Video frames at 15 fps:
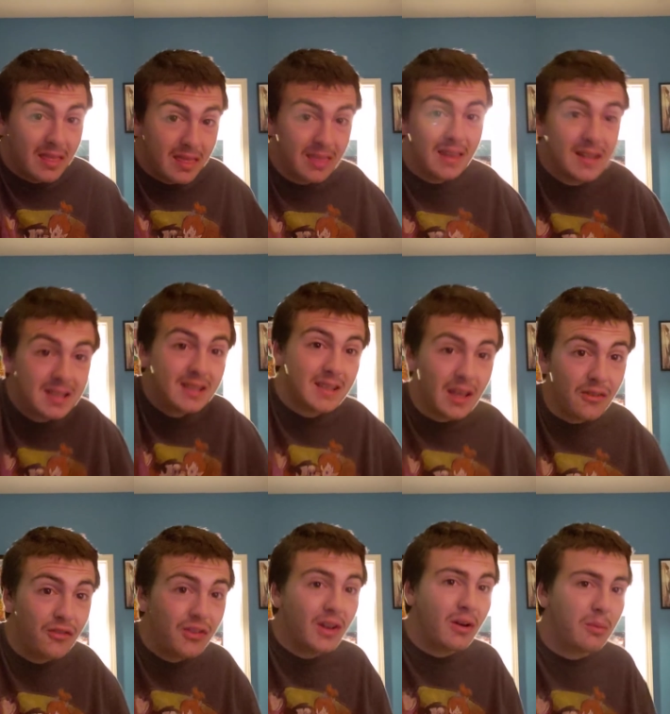this is a
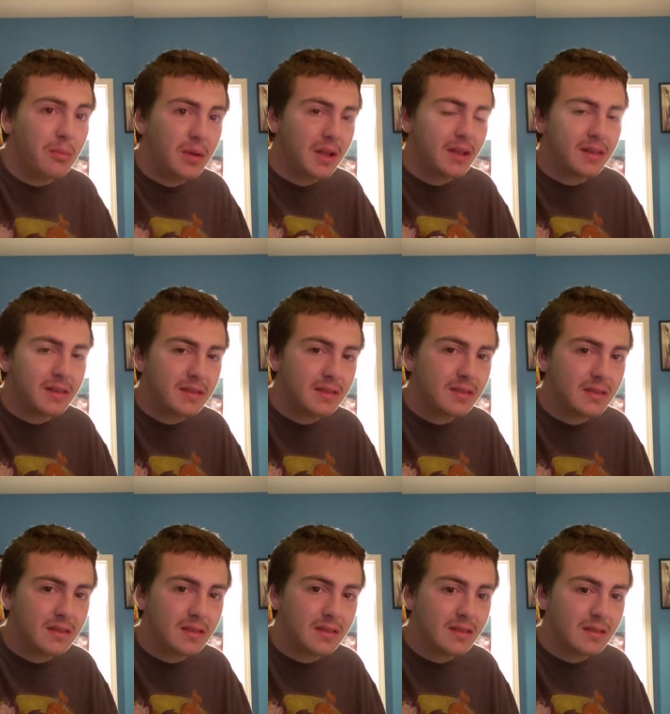film
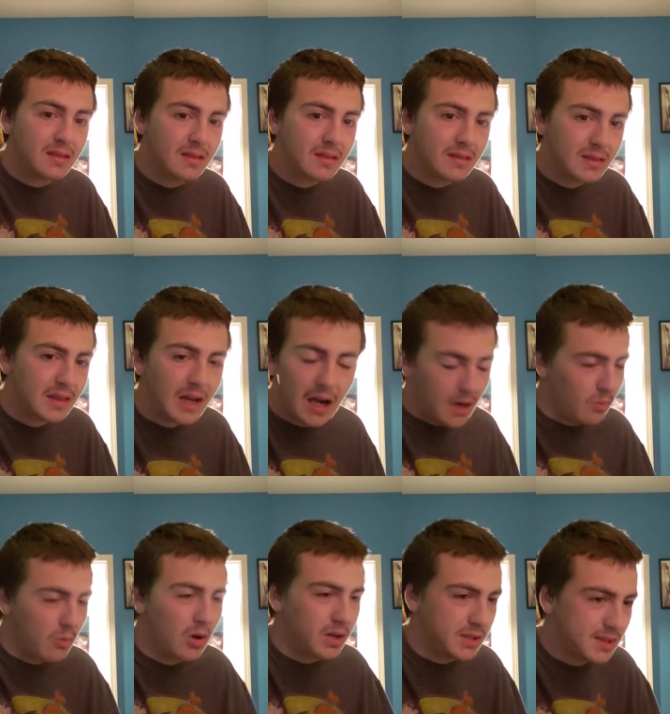that I
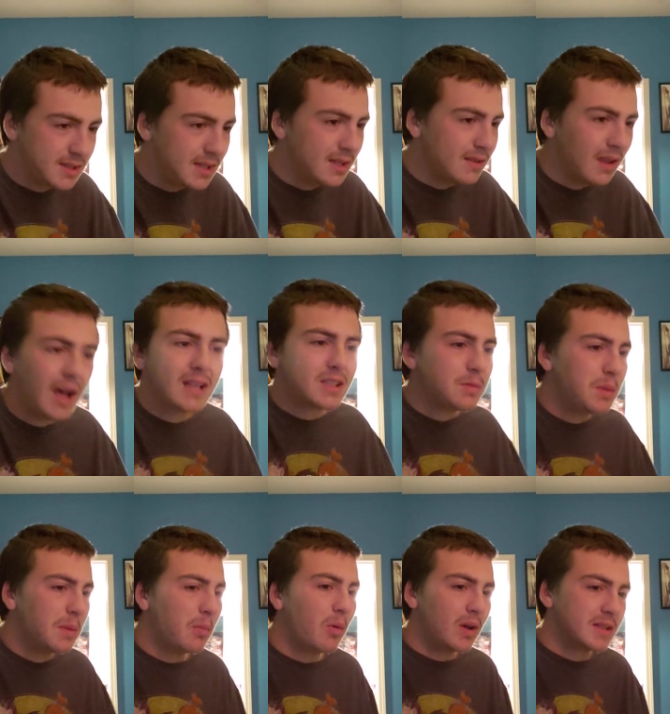want to see. Lots of
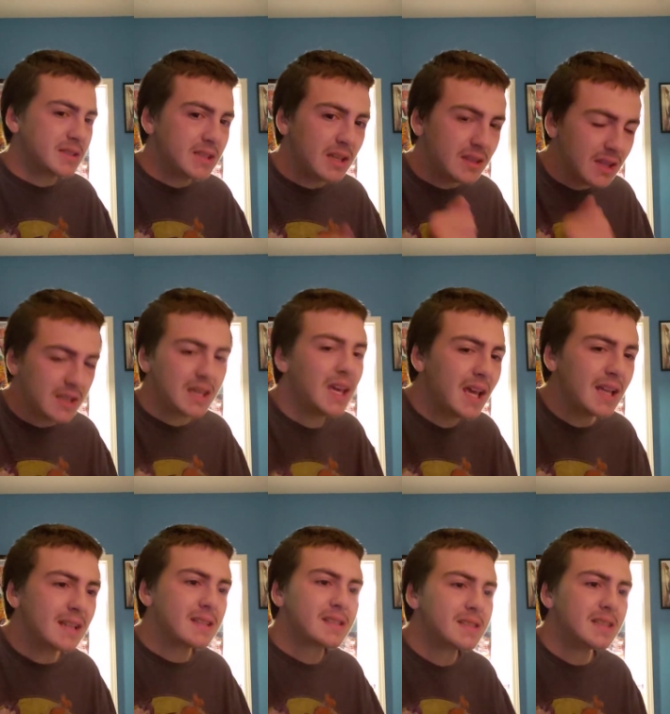people want to see. They
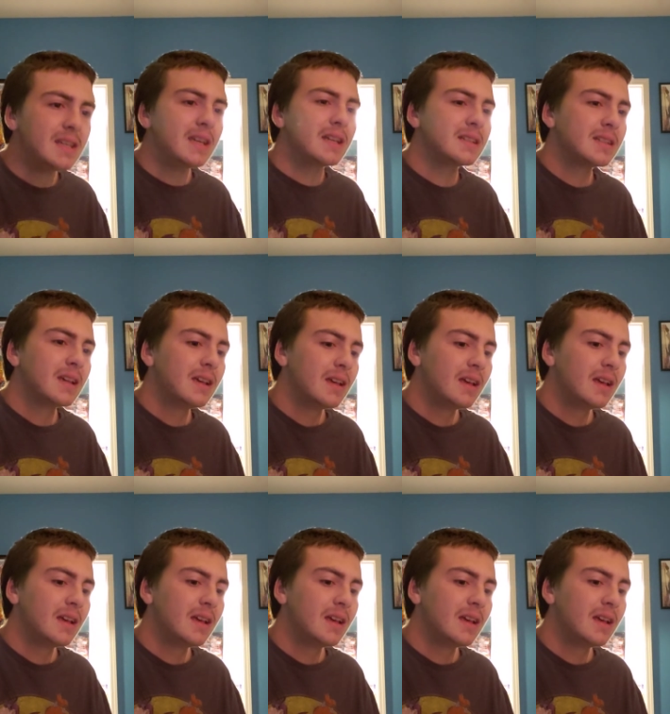can't see it.